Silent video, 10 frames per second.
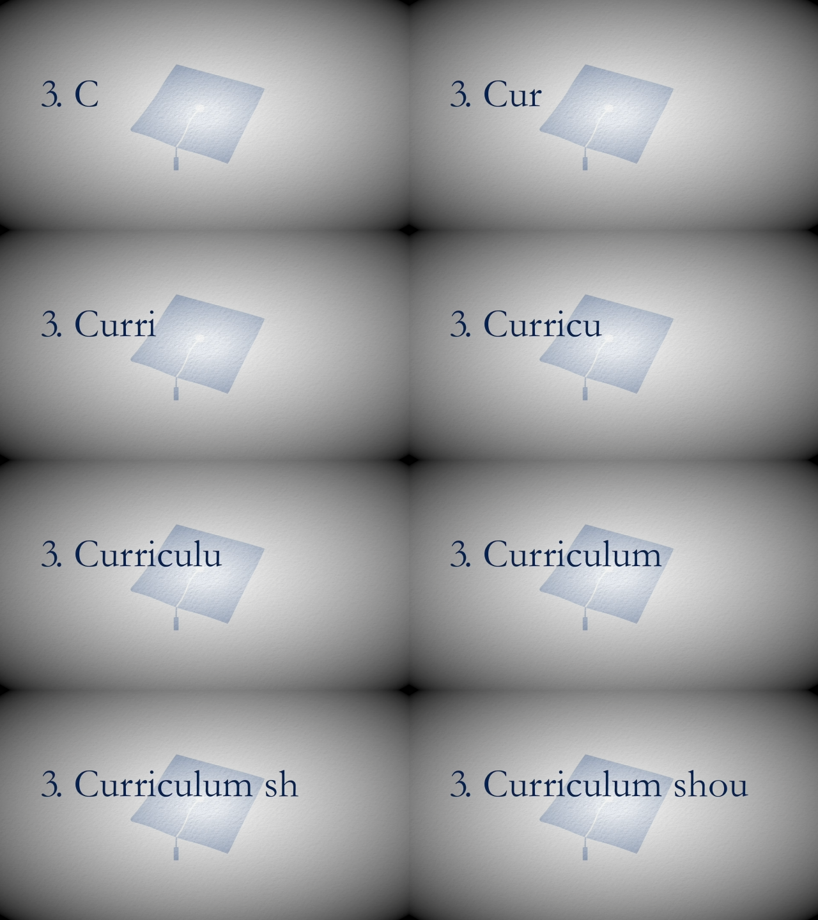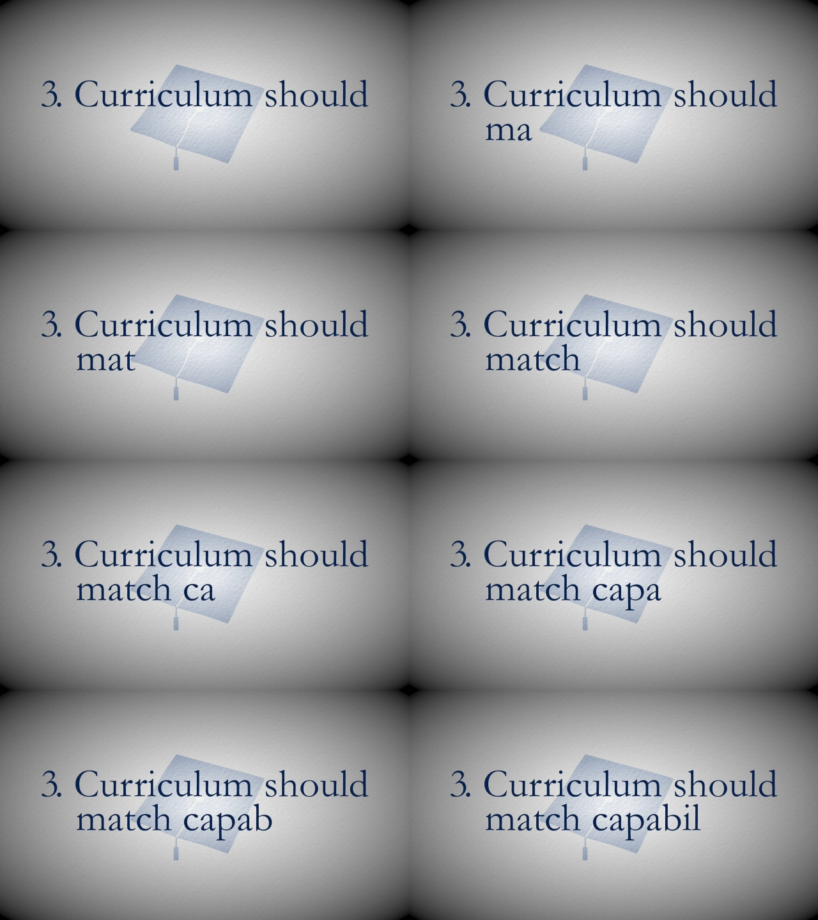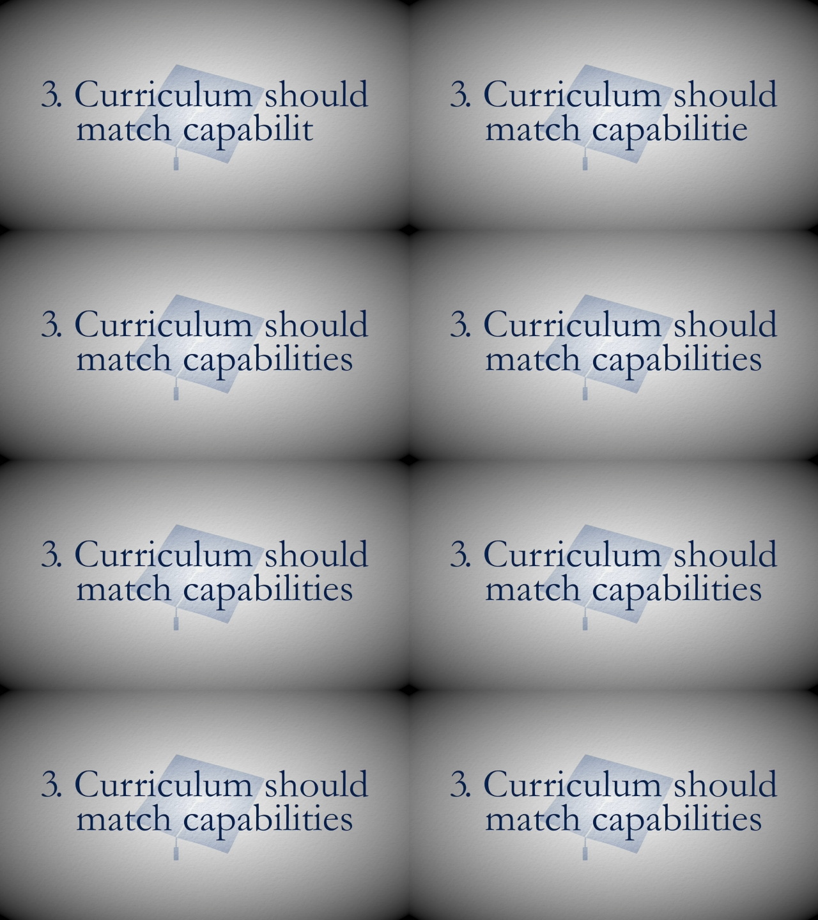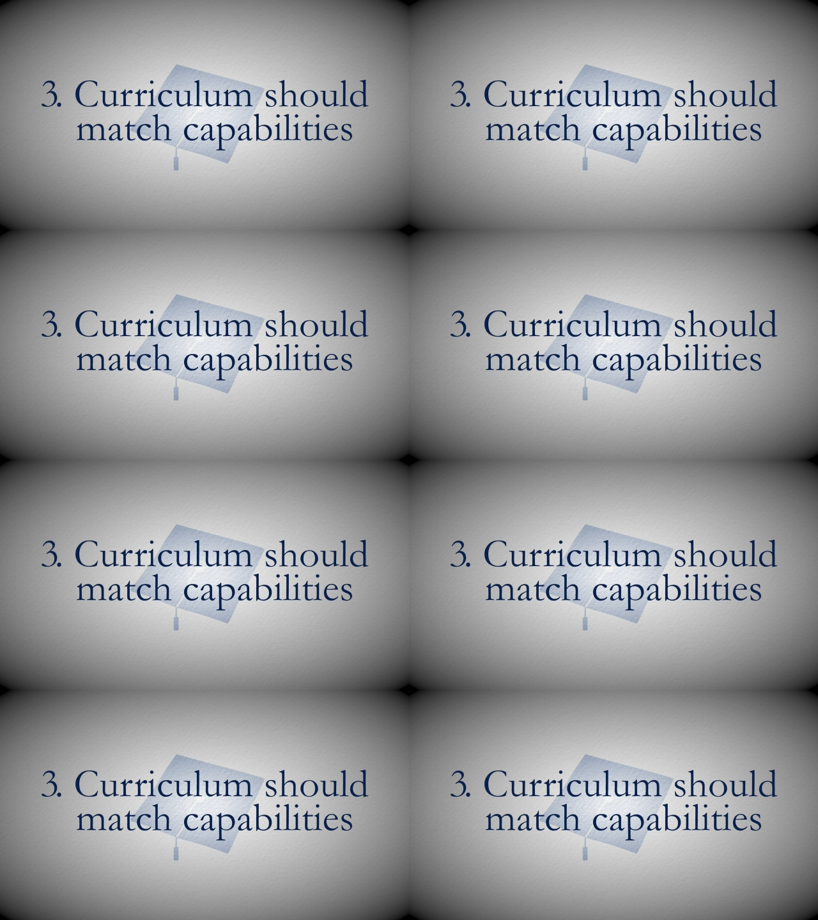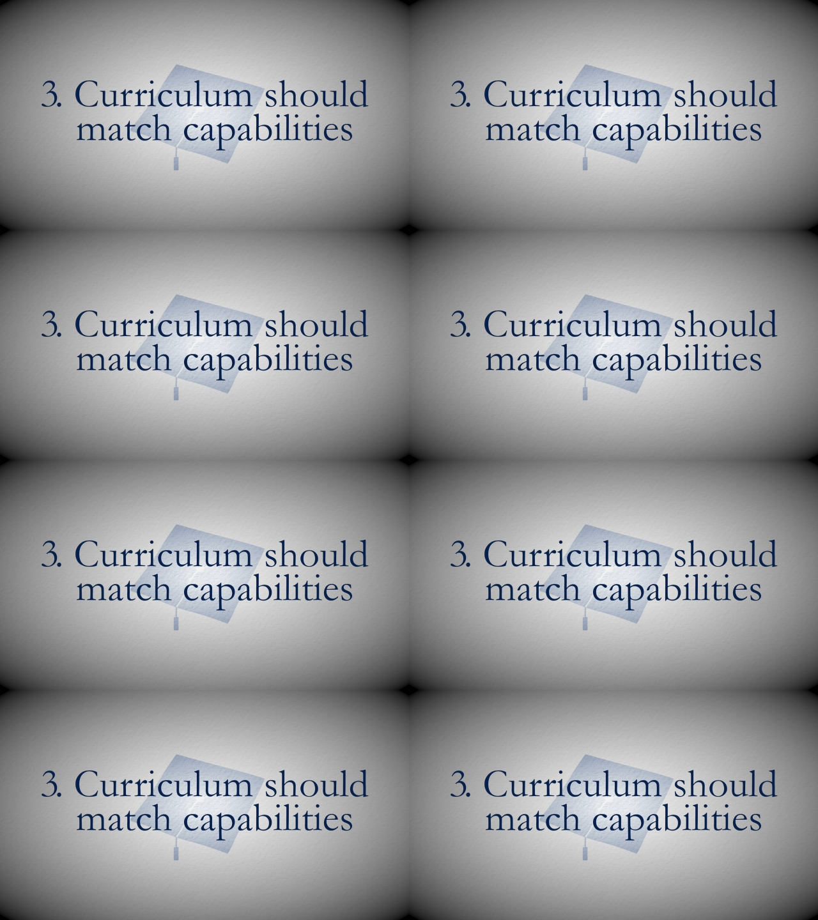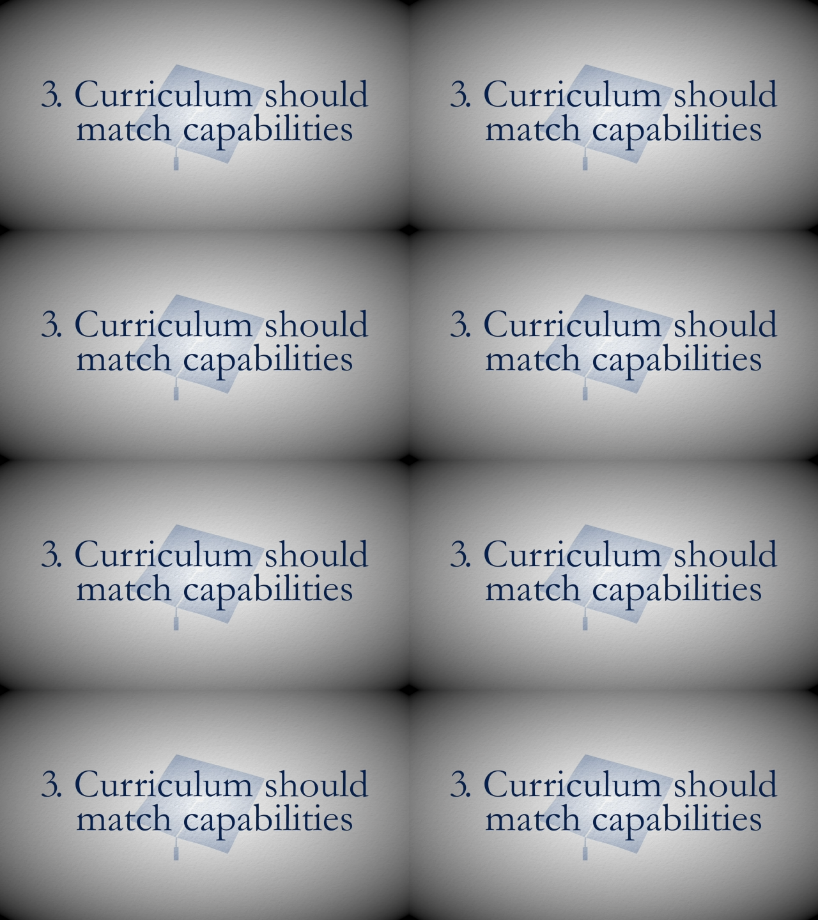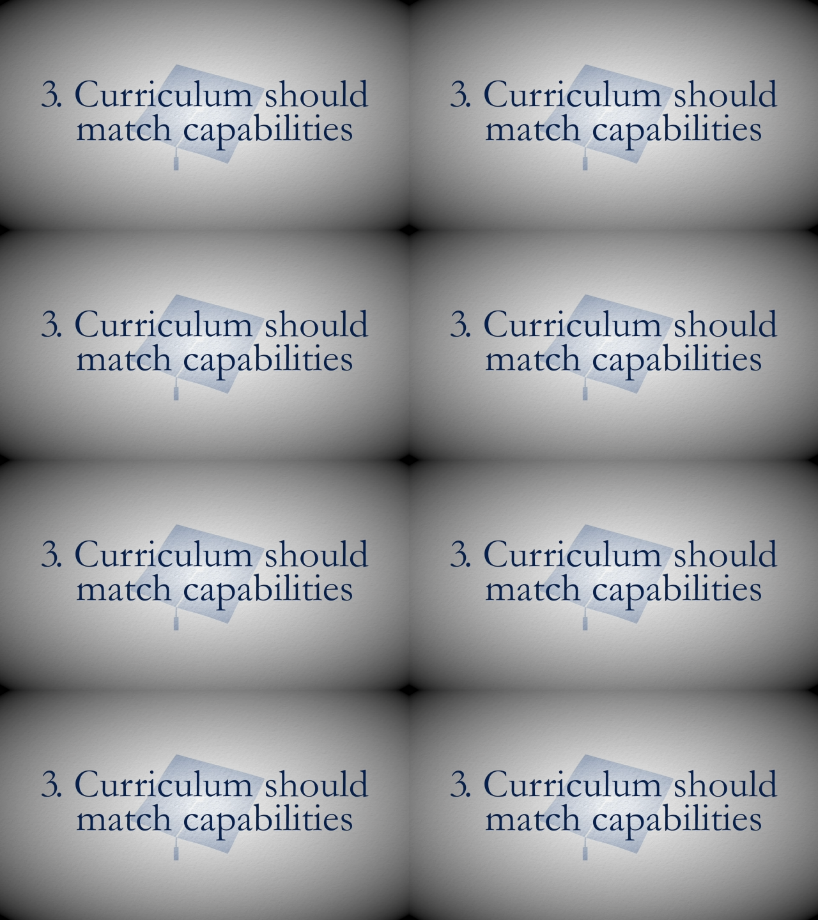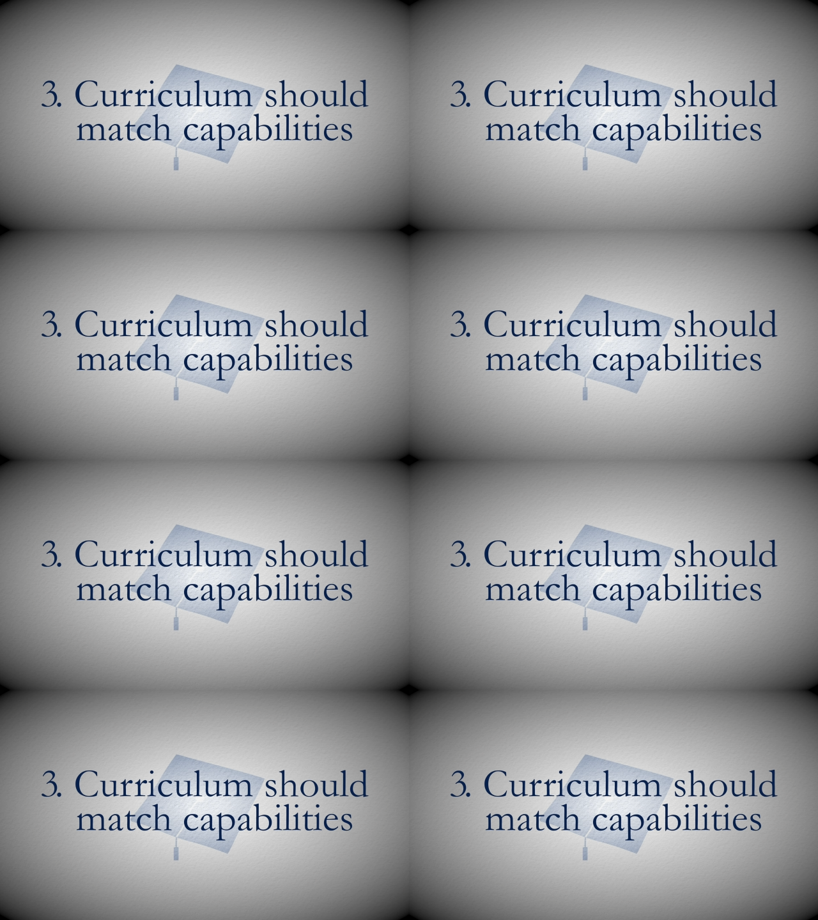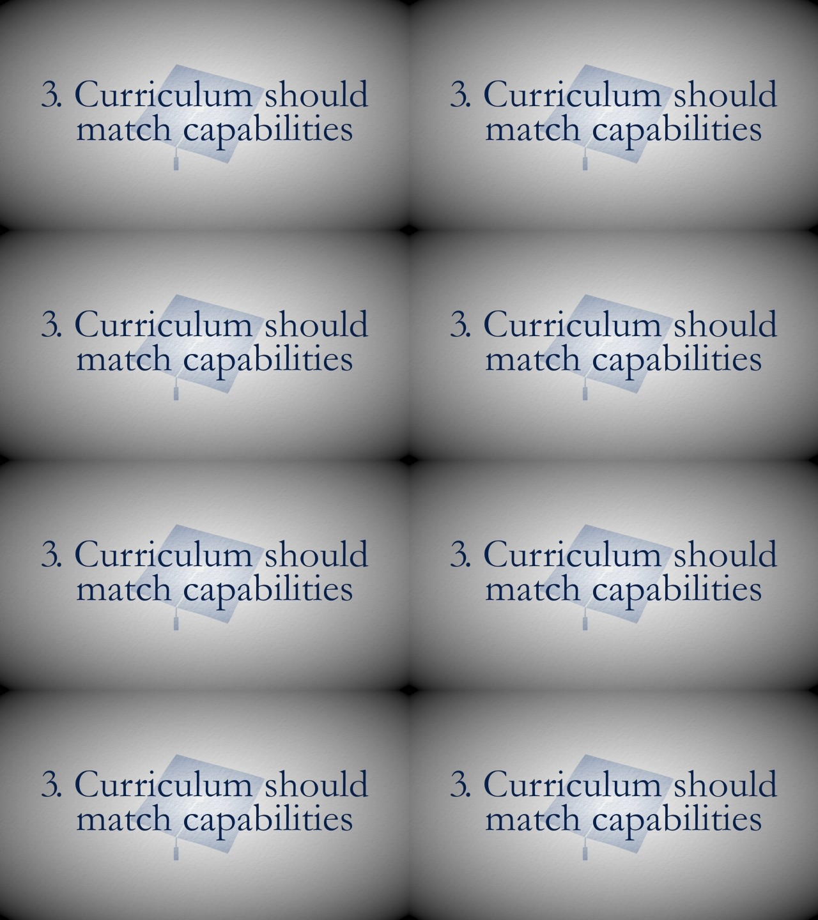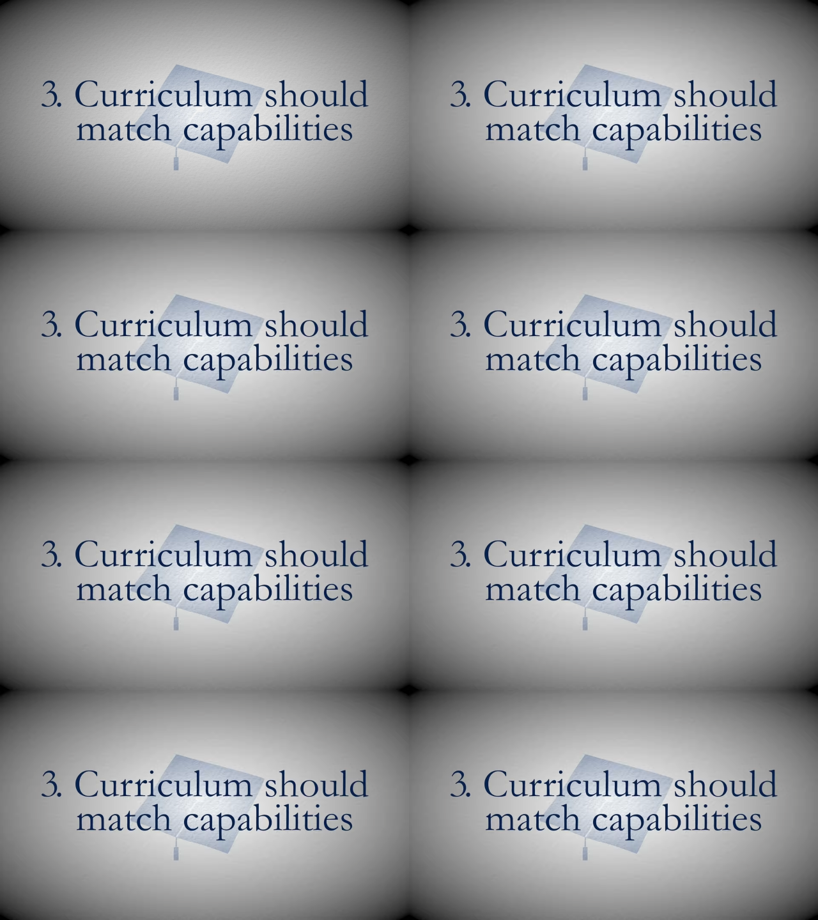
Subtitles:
(no speaker visible)